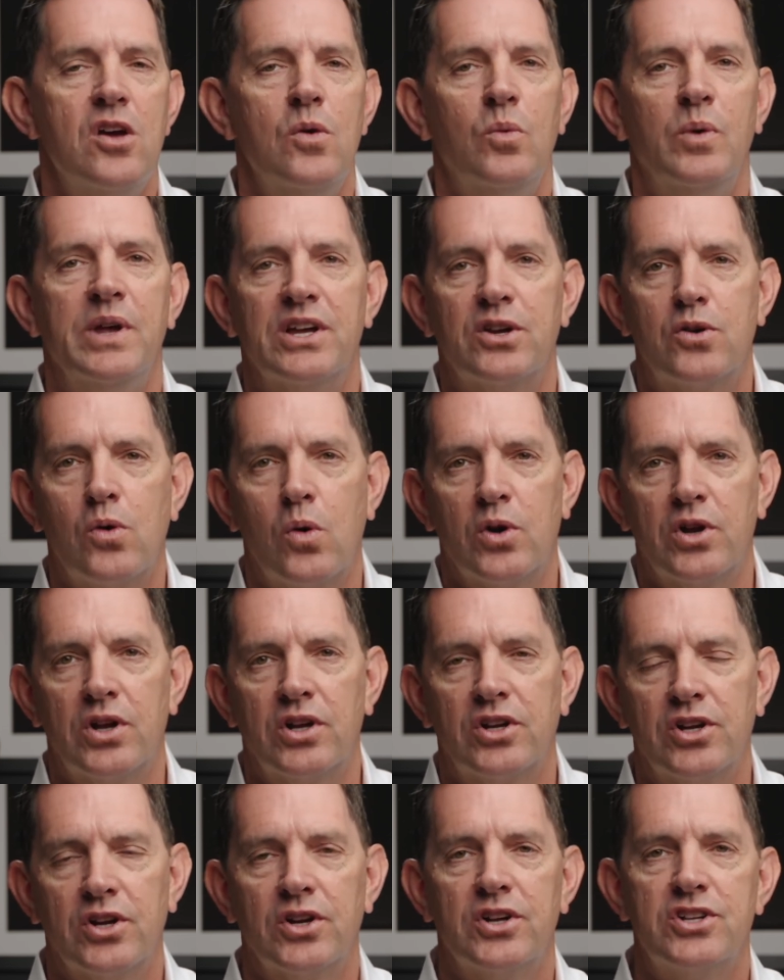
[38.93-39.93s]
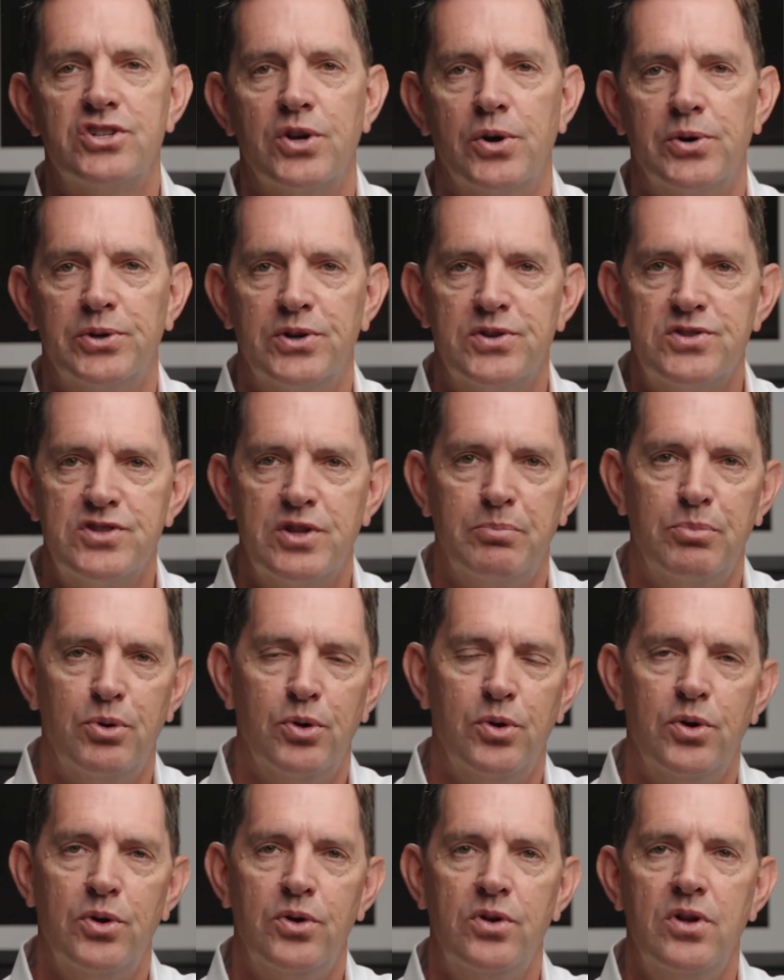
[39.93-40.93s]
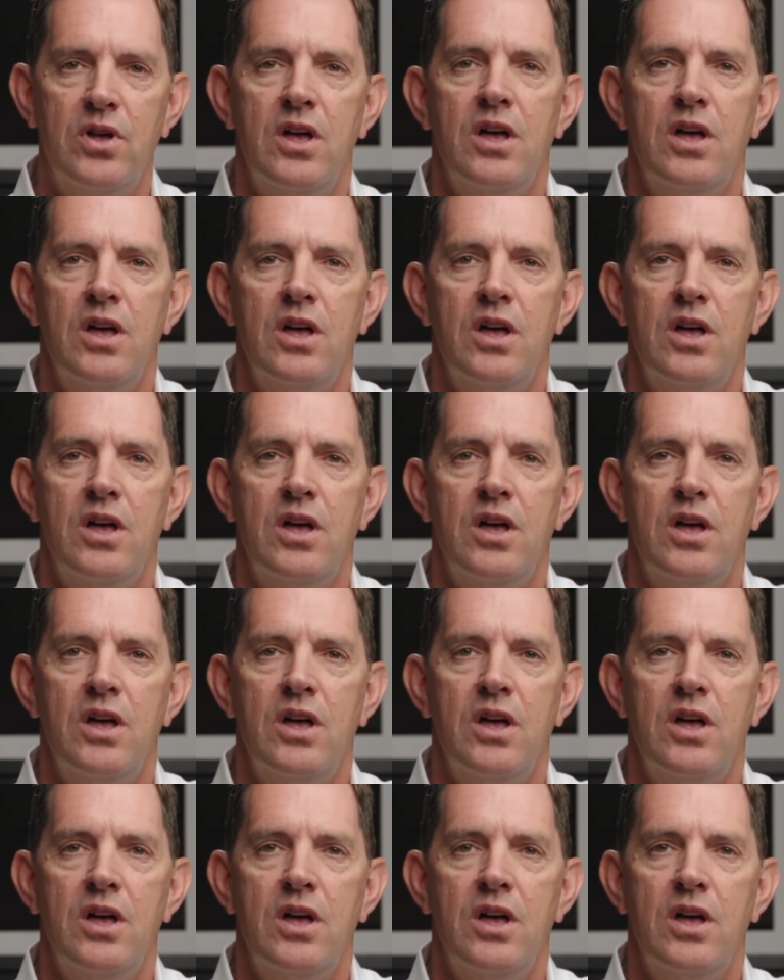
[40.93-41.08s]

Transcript: We encourage owners to pull